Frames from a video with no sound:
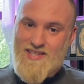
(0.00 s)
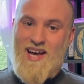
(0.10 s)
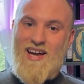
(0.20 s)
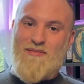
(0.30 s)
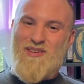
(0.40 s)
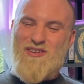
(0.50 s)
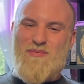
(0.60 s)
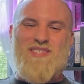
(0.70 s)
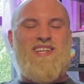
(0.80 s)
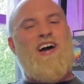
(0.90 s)
Hi, I'm a little
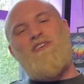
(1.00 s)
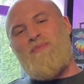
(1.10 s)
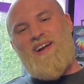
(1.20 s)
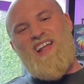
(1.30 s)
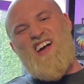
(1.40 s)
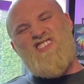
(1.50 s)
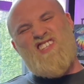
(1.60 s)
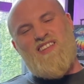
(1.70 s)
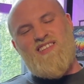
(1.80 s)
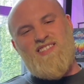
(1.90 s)
bit scatterbrained. I haven't
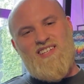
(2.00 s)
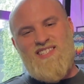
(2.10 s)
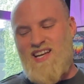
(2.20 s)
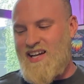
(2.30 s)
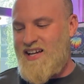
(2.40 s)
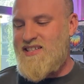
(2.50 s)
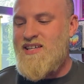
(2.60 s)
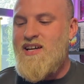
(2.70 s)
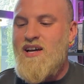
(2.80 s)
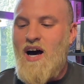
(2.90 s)
done this in a second.
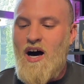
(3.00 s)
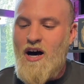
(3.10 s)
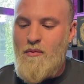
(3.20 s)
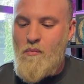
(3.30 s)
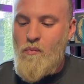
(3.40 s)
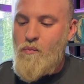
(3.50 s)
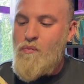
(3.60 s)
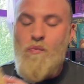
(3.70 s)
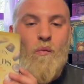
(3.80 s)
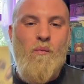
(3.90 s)

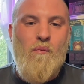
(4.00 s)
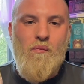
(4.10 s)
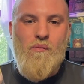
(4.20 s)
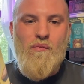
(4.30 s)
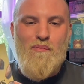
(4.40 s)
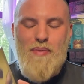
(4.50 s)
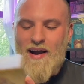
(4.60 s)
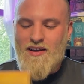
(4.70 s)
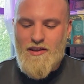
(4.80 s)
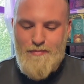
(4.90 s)

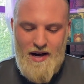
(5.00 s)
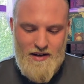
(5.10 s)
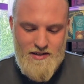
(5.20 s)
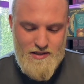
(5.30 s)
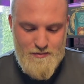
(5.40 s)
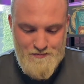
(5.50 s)
Back of the box.